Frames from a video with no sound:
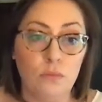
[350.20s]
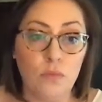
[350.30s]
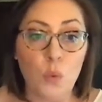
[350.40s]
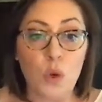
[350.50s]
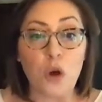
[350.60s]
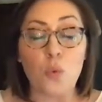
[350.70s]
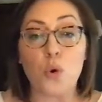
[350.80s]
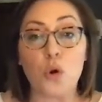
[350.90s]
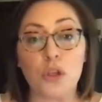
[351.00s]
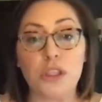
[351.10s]
When our
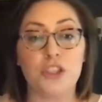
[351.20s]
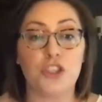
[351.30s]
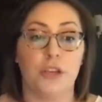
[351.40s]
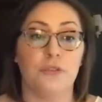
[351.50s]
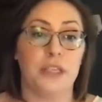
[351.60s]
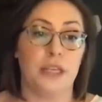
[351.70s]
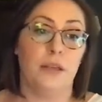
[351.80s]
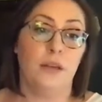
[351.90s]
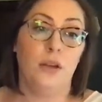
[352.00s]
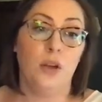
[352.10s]
world has shifted,
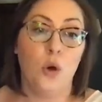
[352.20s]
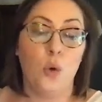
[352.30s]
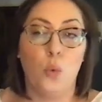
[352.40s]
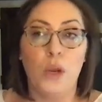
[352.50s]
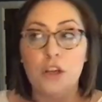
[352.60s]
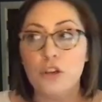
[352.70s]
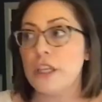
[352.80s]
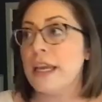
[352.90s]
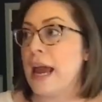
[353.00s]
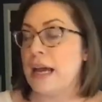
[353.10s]
we
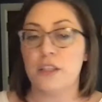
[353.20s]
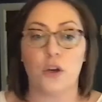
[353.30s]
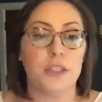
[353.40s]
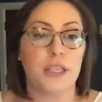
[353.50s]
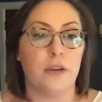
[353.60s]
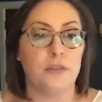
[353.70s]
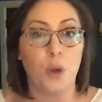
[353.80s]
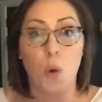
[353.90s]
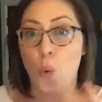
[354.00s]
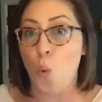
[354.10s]
usually ask ourselves,
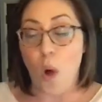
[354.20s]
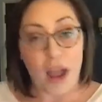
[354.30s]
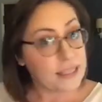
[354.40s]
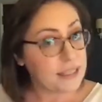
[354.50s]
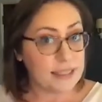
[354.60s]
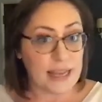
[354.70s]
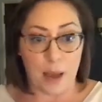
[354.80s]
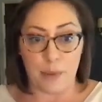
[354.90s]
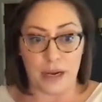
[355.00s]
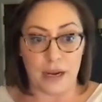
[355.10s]
why is this
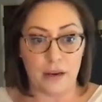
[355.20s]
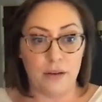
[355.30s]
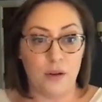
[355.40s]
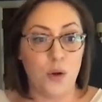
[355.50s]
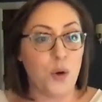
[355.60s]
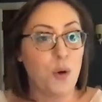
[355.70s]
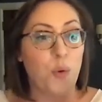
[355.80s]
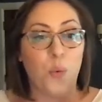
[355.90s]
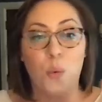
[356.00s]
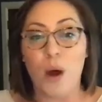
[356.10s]
happening?
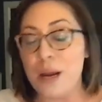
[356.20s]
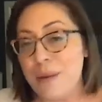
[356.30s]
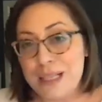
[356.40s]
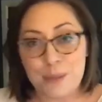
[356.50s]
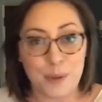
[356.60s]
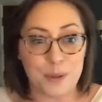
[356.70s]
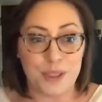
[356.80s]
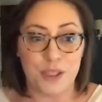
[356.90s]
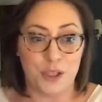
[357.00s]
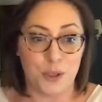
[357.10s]
What am I supposed
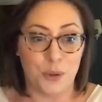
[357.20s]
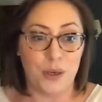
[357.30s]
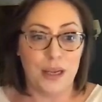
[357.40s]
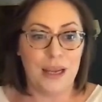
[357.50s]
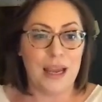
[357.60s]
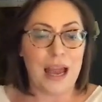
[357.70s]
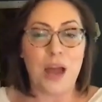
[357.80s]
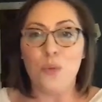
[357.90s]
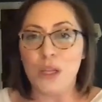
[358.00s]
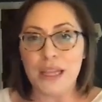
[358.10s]
to do?
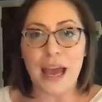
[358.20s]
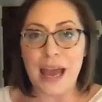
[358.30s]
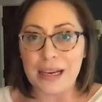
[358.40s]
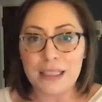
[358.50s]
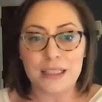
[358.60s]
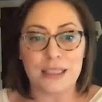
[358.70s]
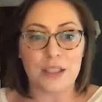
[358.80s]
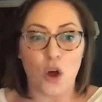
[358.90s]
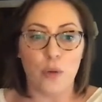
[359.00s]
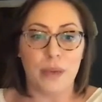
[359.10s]
And what the heck does this
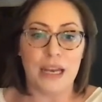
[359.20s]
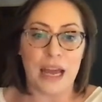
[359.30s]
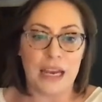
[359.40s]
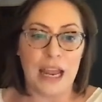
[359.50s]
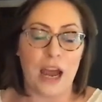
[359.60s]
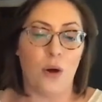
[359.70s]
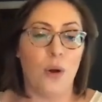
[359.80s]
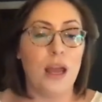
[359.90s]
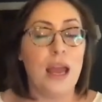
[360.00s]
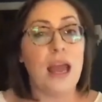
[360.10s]
all mean anyhow?
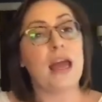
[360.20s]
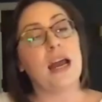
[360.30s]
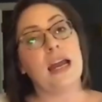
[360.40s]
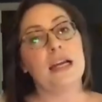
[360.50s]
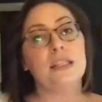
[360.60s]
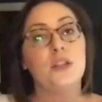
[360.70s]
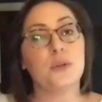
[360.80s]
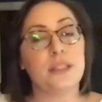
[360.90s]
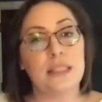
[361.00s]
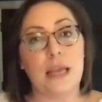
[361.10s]
And I asked
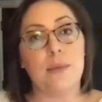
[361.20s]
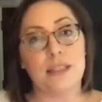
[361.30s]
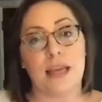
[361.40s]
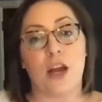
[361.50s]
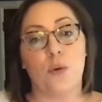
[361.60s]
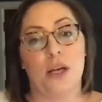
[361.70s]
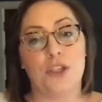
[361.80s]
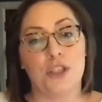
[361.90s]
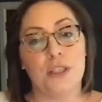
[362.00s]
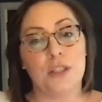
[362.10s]
those same exact
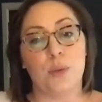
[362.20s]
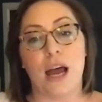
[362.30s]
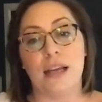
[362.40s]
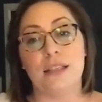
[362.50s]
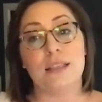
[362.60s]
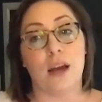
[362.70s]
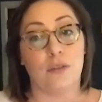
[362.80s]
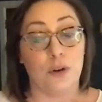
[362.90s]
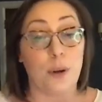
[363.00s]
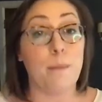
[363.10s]
questions when I
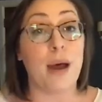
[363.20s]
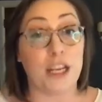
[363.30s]
discovered my